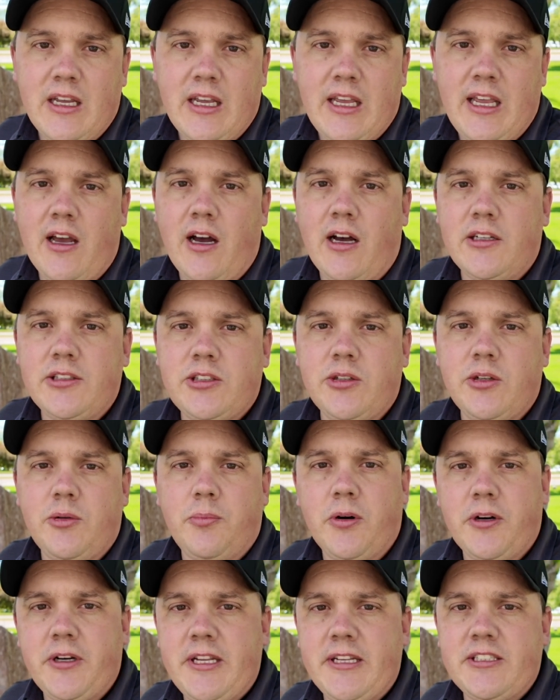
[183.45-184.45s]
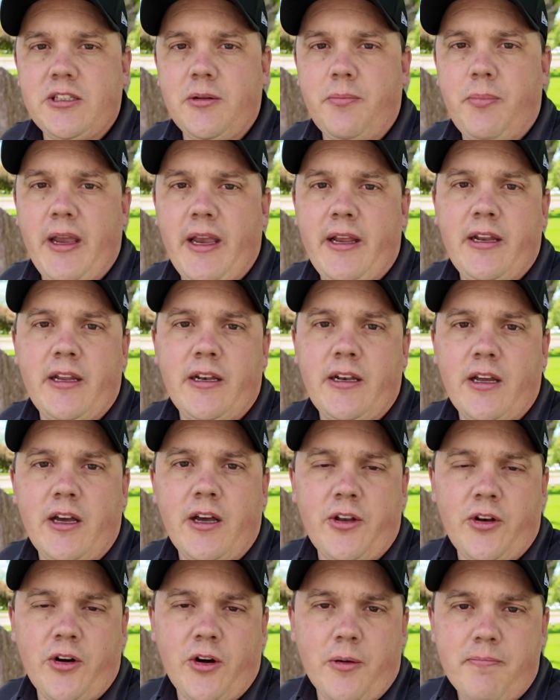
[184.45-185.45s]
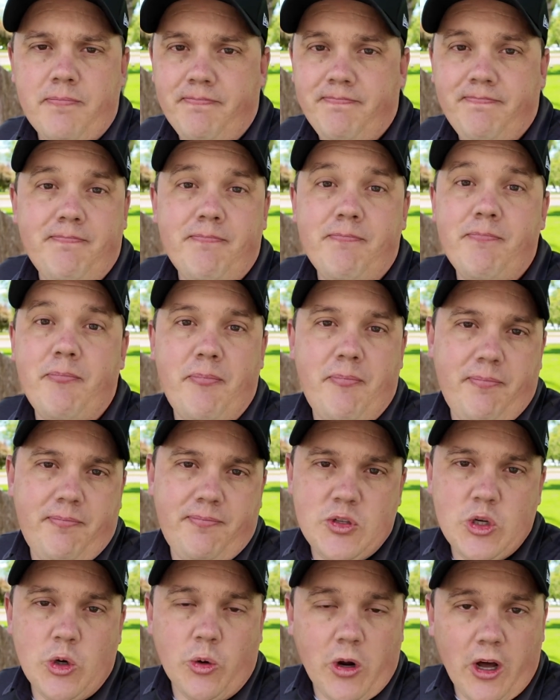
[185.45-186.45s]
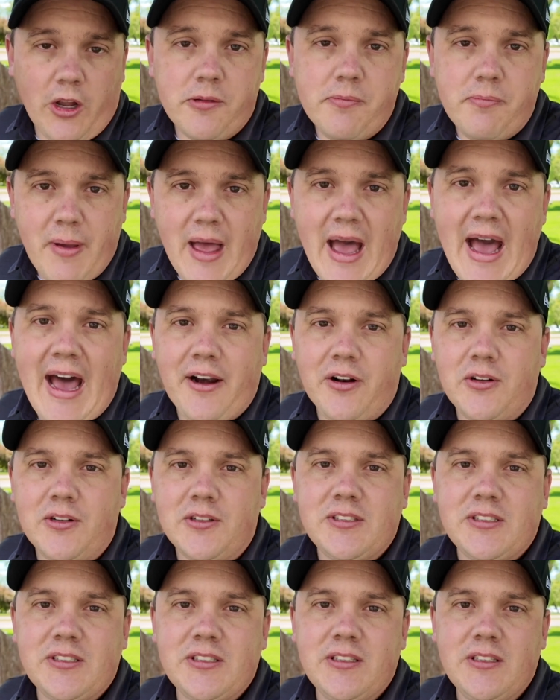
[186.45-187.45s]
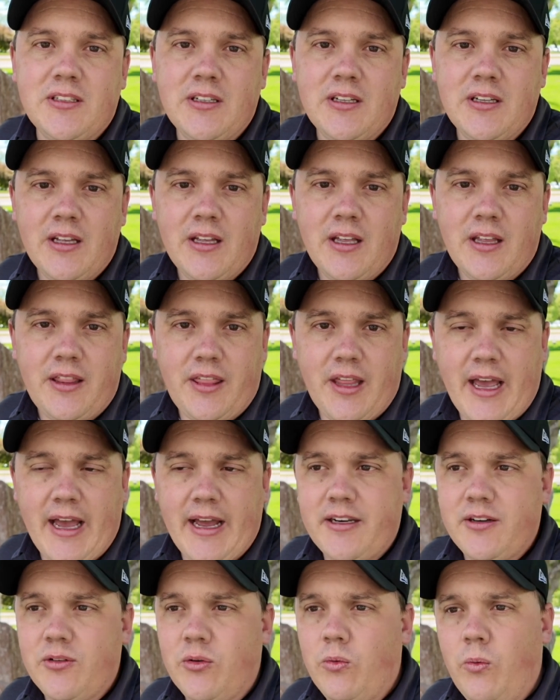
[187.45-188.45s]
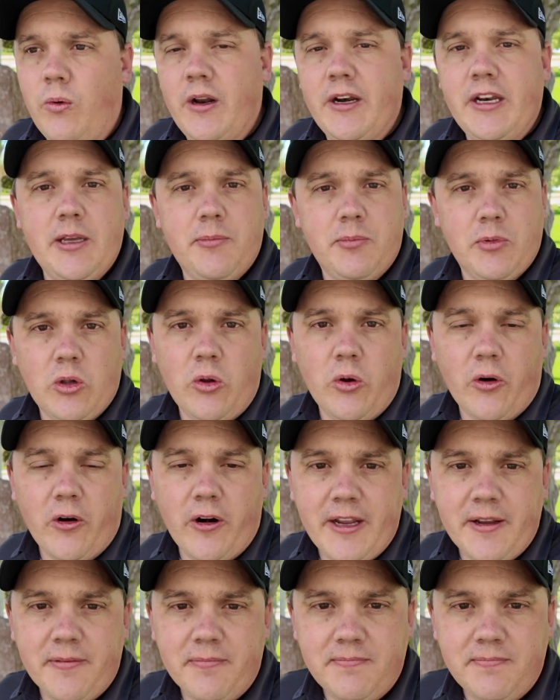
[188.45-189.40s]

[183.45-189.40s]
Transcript: He also participated in other so-called battles that won him glory.